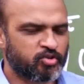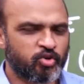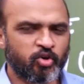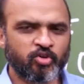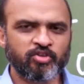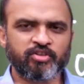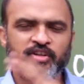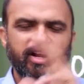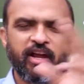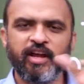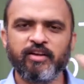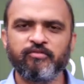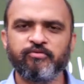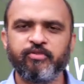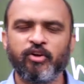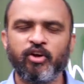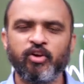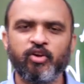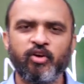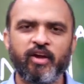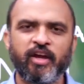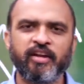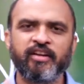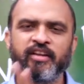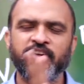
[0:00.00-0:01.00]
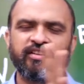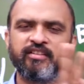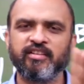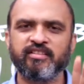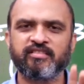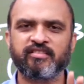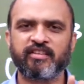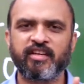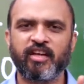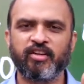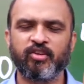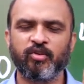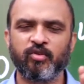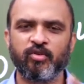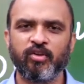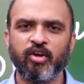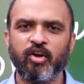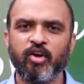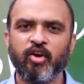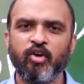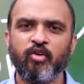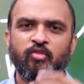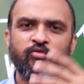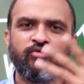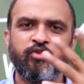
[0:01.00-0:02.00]
Don't try and follow any other schedule.
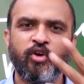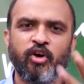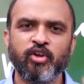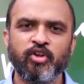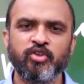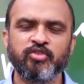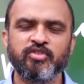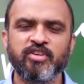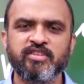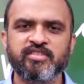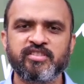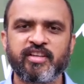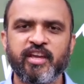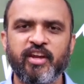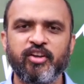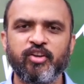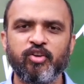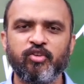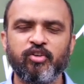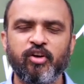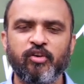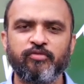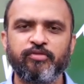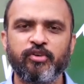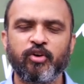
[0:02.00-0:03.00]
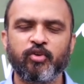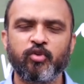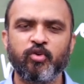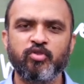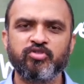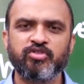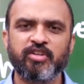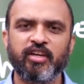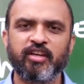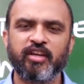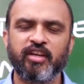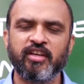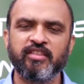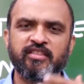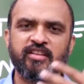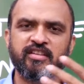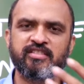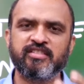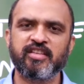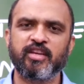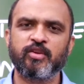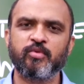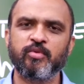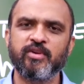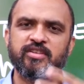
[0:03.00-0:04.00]
Follow the schedule of your coaching in the
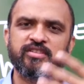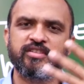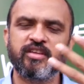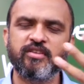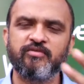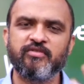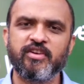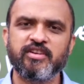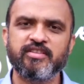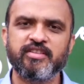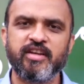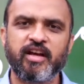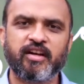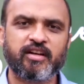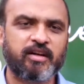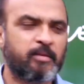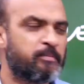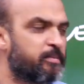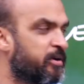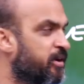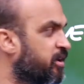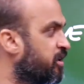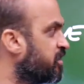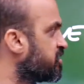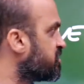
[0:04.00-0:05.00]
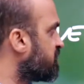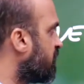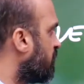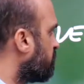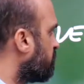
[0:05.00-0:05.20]
sequence in which they are completing